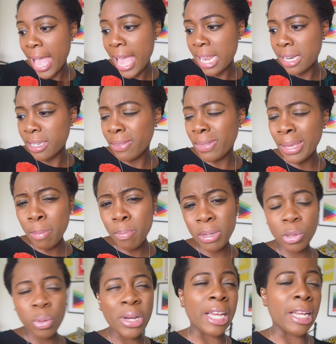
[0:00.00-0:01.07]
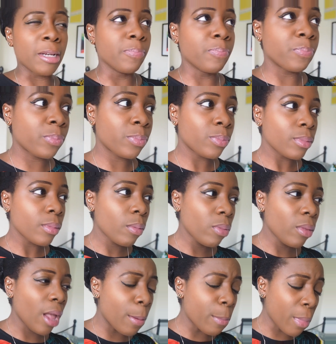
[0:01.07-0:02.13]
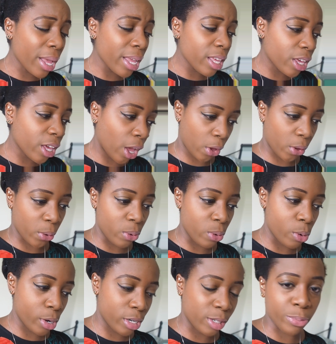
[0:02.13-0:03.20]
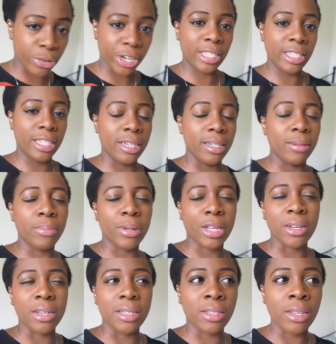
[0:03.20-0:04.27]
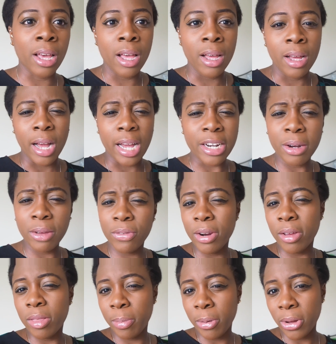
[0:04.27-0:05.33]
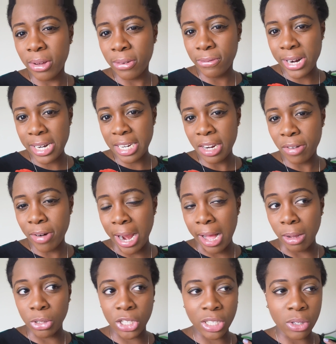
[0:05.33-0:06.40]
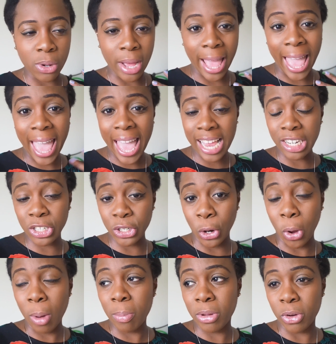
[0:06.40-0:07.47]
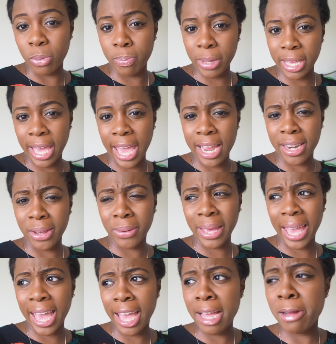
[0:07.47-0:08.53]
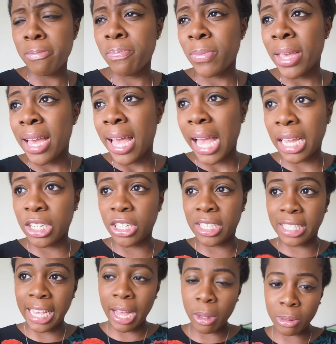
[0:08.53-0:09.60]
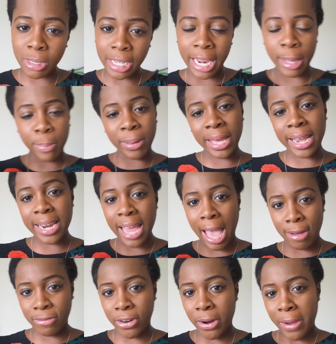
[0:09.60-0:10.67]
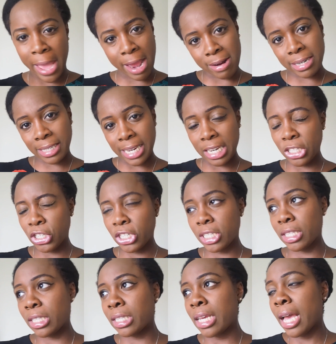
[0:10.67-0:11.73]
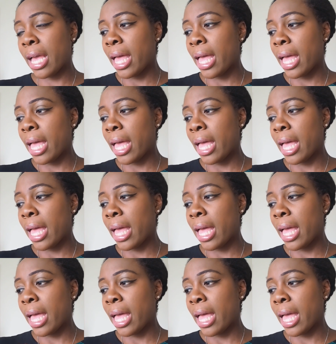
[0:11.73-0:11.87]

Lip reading: And I think in between, I might go to Brixton because I don't know if you know the blogger Freddie Harrell. She's got a hair shop called Big Hair No Care and she sells clip-in afro hair extensions.